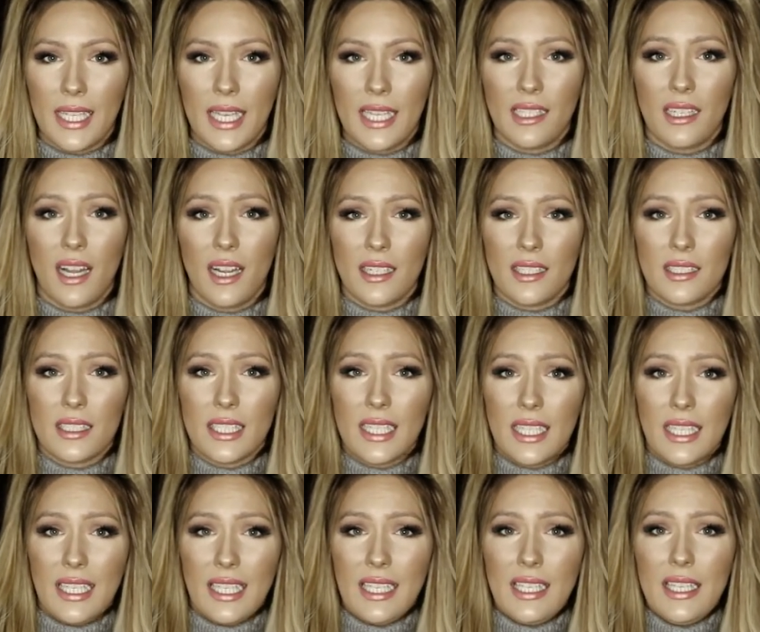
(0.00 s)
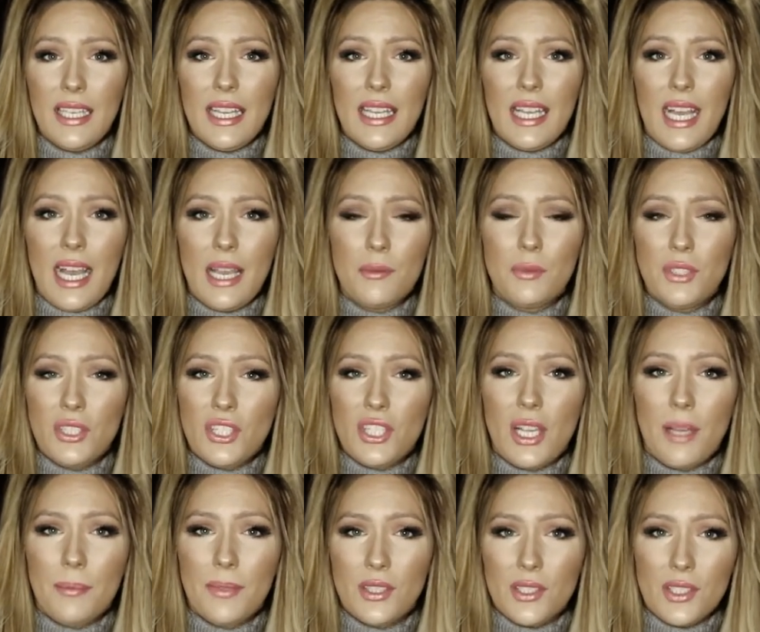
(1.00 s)
And honestly, like, I wouldn't
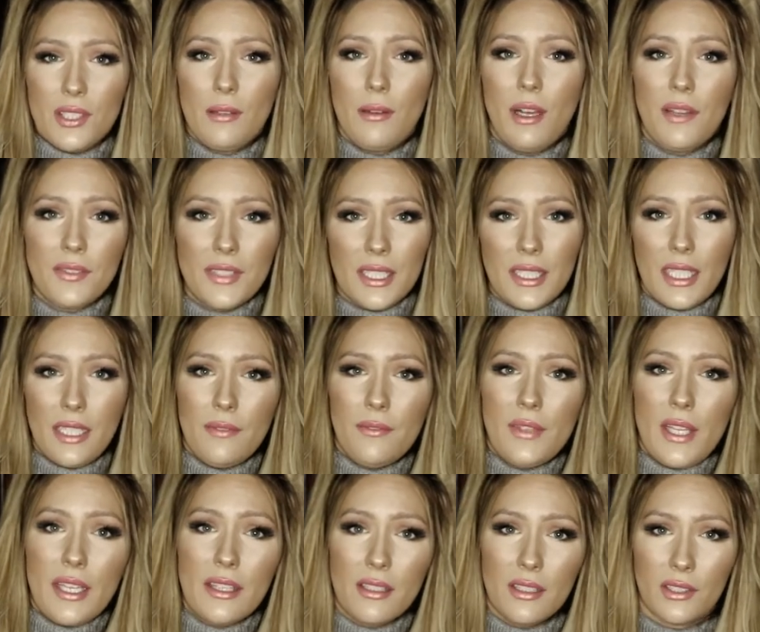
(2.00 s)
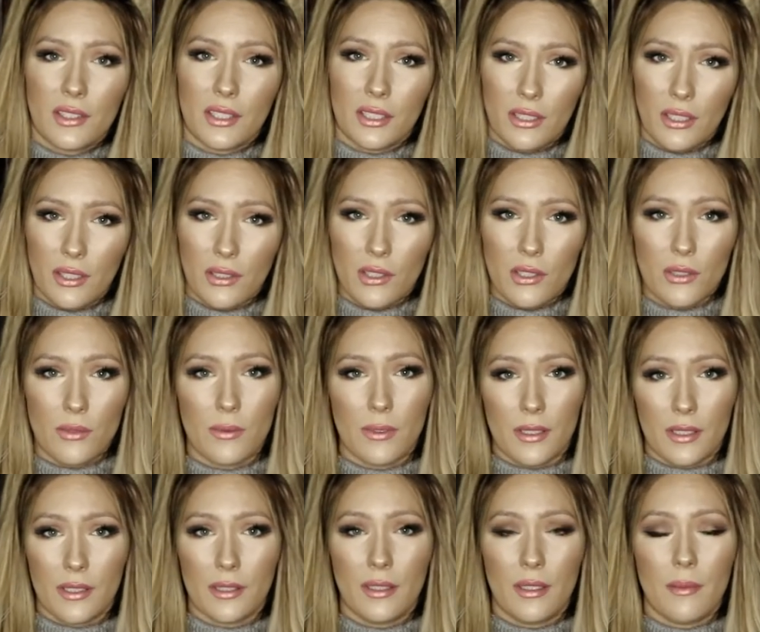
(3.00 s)
shop there so often if I thought their clothes
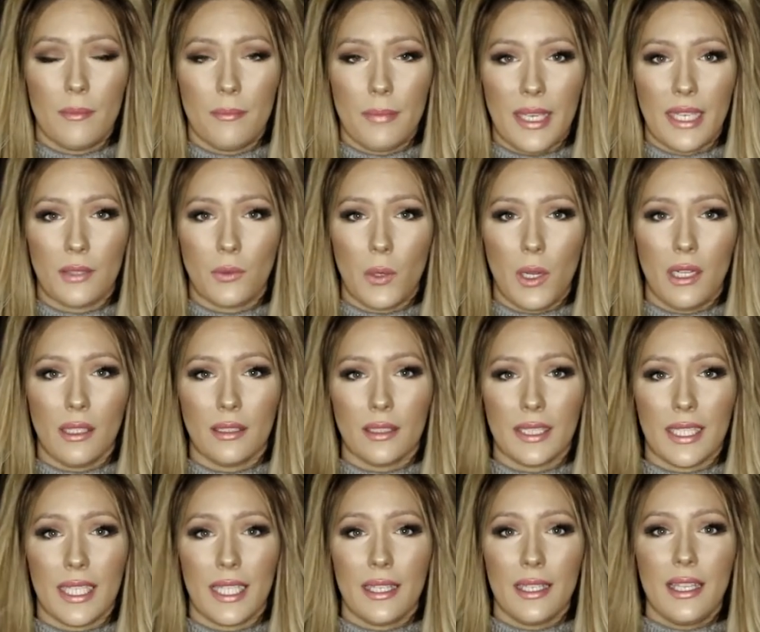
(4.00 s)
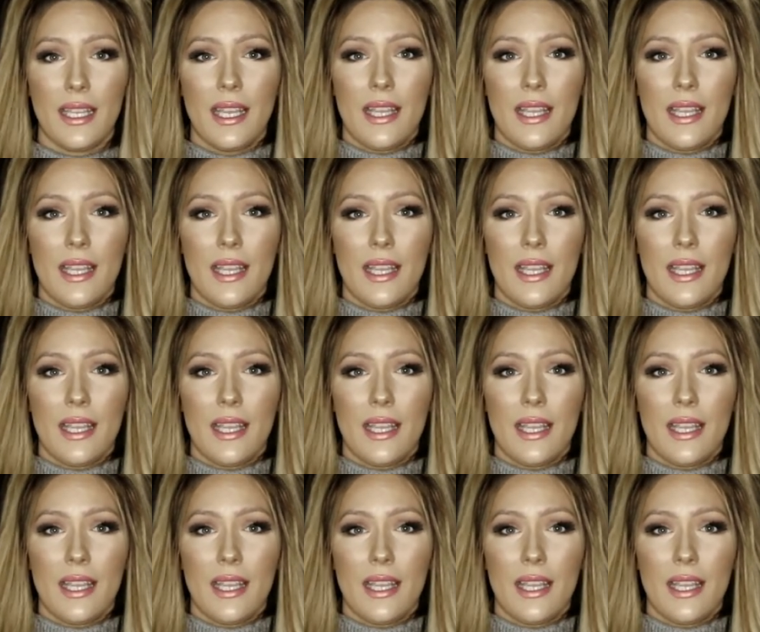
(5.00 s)
were bad quality.